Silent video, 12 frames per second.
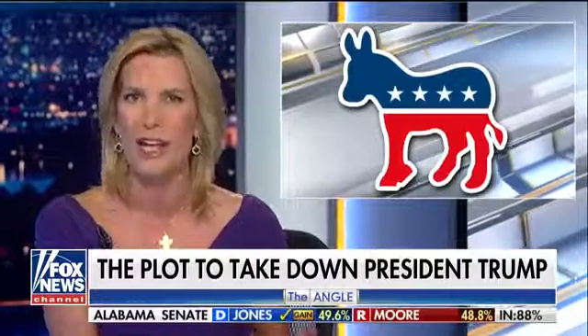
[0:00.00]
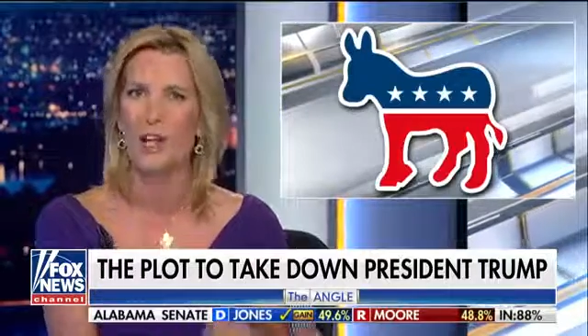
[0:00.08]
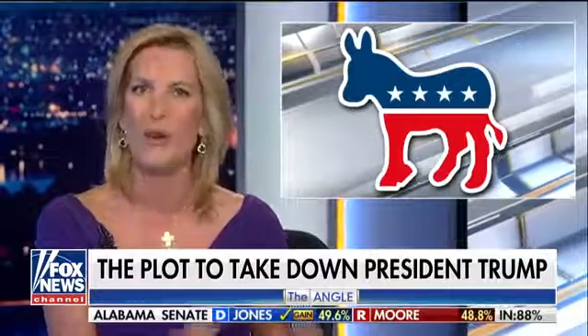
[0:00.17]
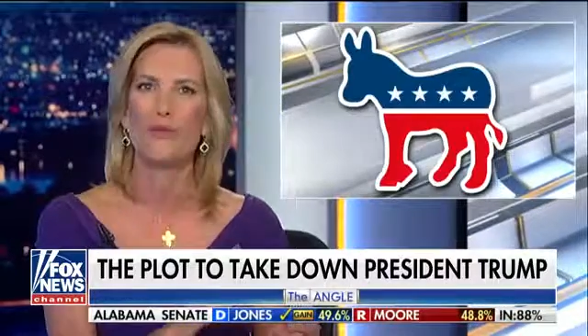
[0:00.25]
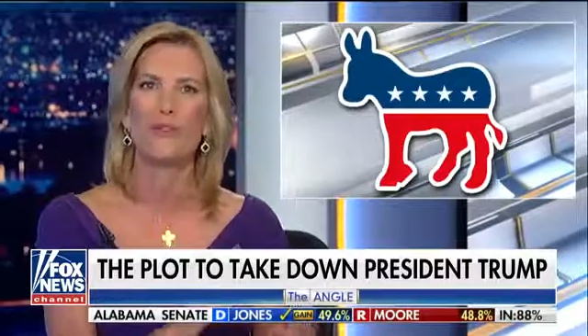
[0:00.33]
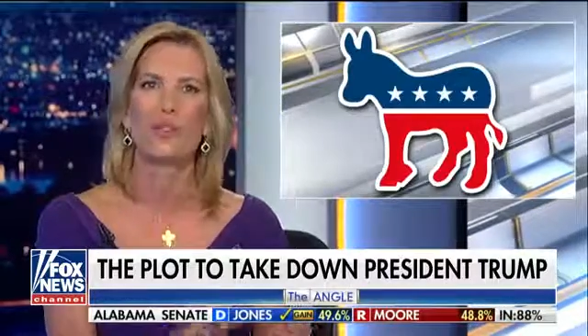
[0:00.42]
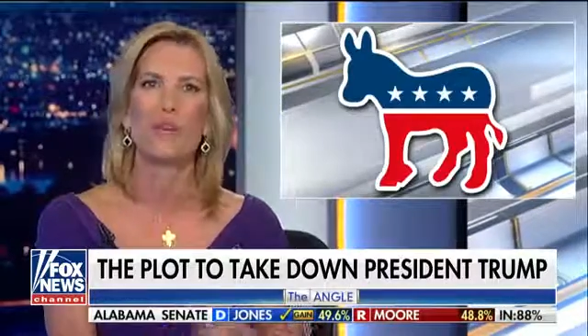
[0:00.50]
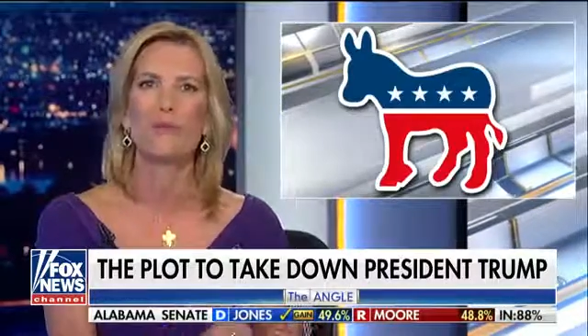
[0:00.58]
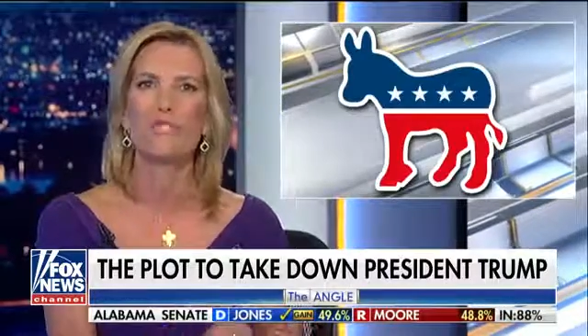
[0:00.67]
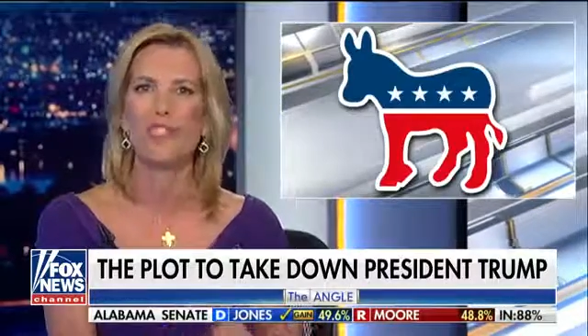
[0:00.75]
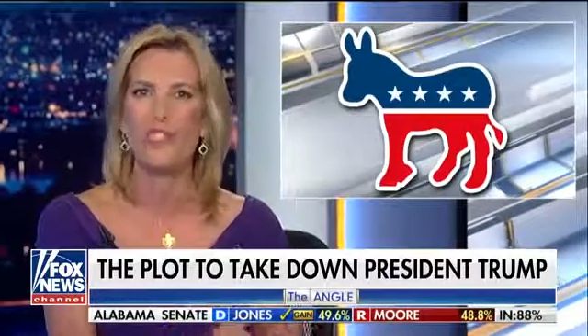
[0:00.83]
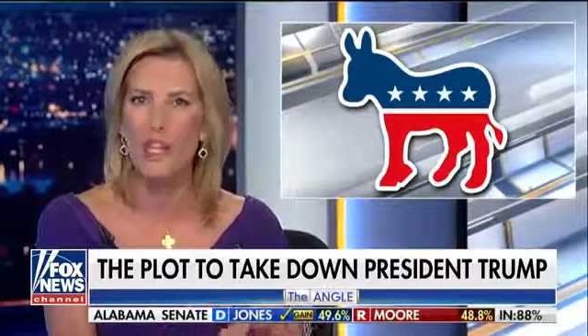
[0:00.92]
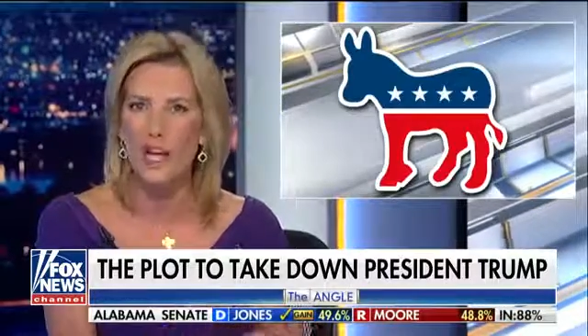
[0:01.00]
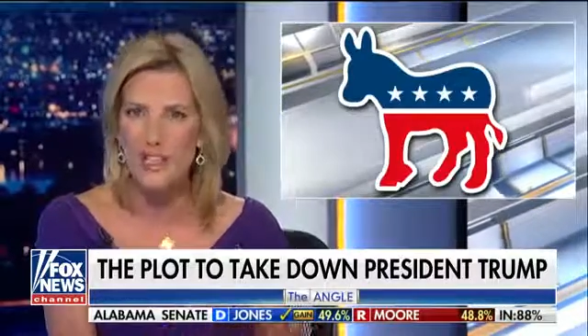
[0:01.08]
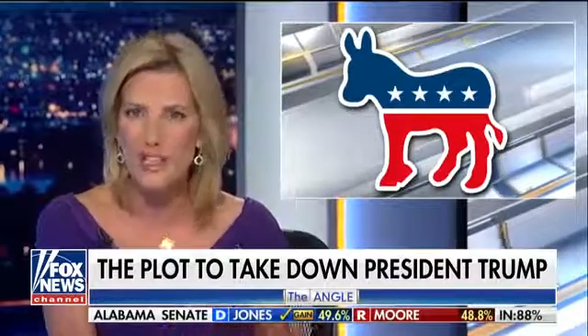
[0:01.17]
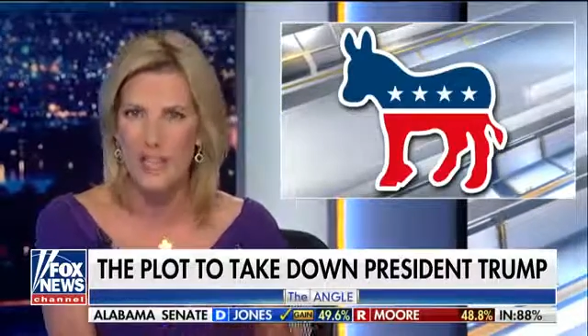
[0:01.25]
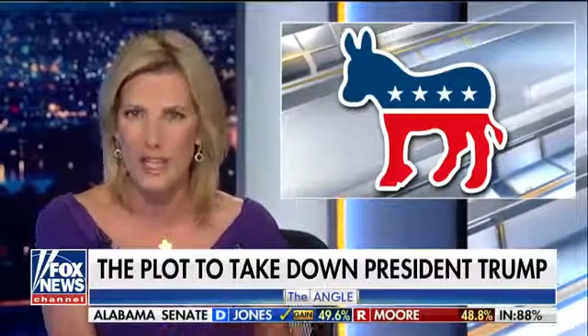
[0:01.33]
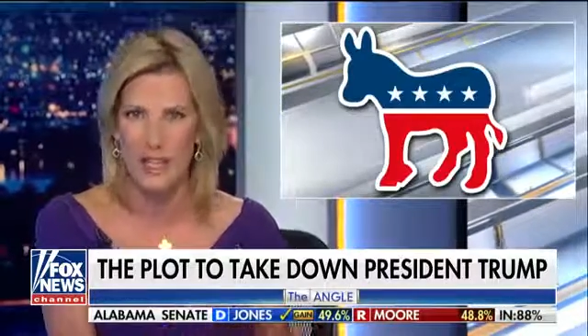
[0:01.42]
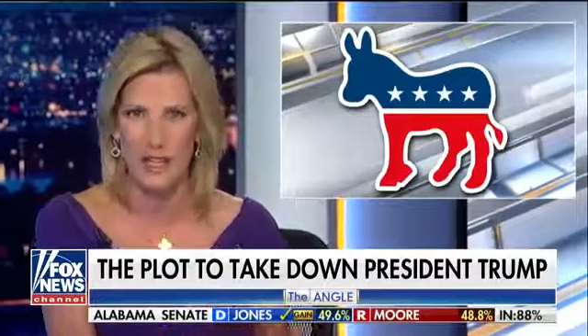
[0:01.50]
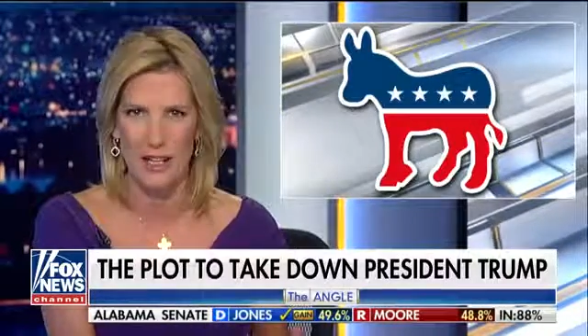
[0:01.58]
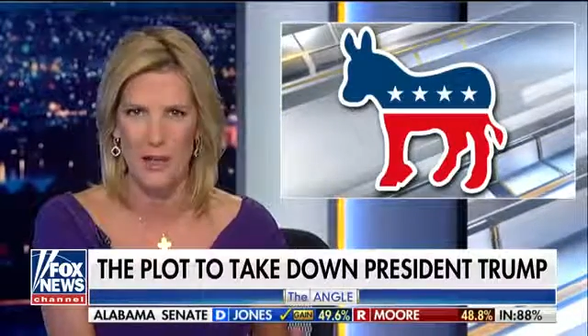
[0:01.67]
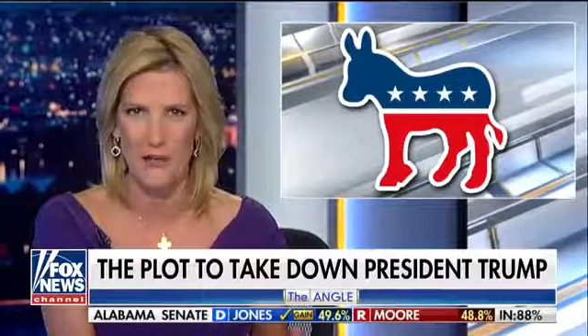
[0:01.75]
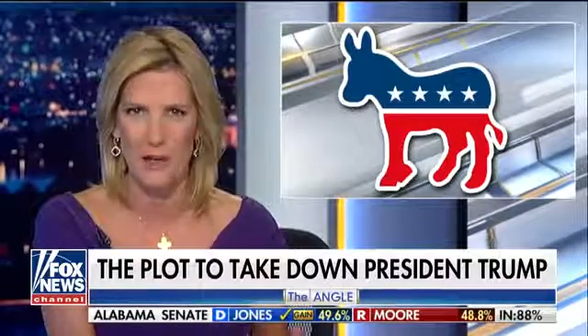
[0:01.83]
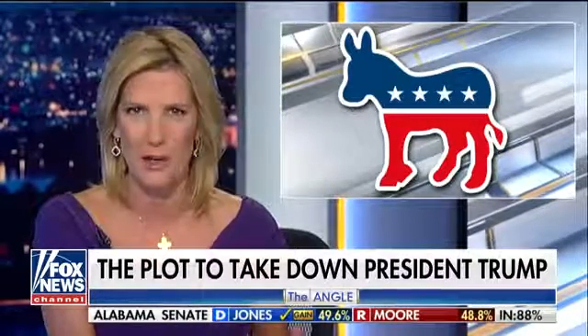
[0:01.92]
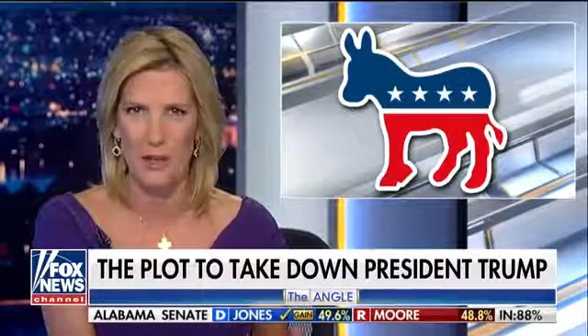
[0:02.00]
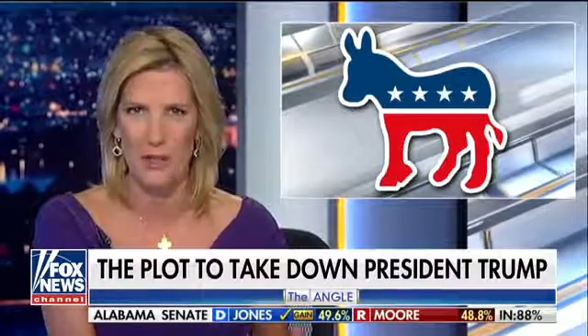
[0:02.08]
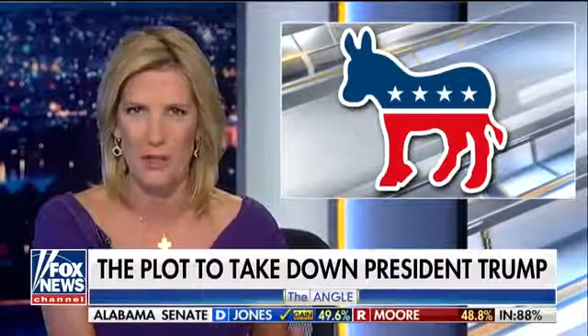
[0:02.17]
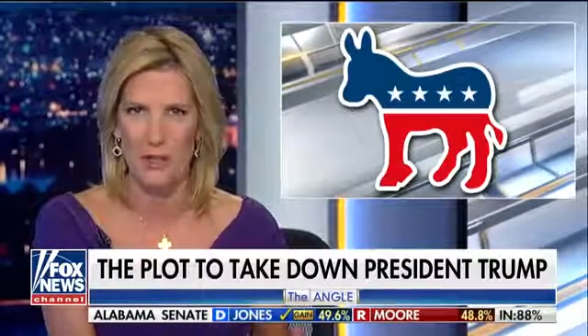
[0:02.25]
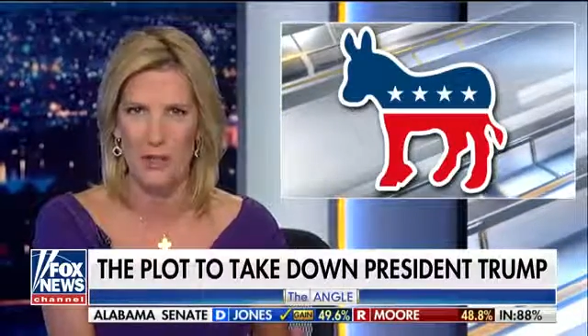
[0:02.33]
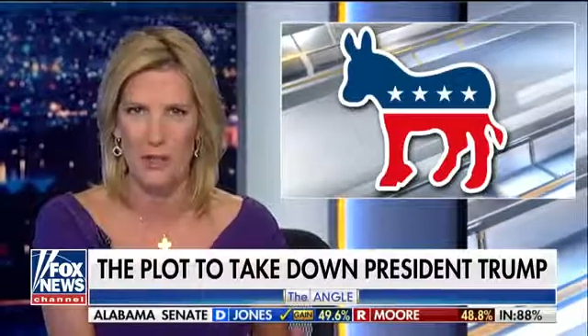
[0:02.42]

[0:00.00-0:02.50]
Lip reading: You have Trump judges getting confirmed.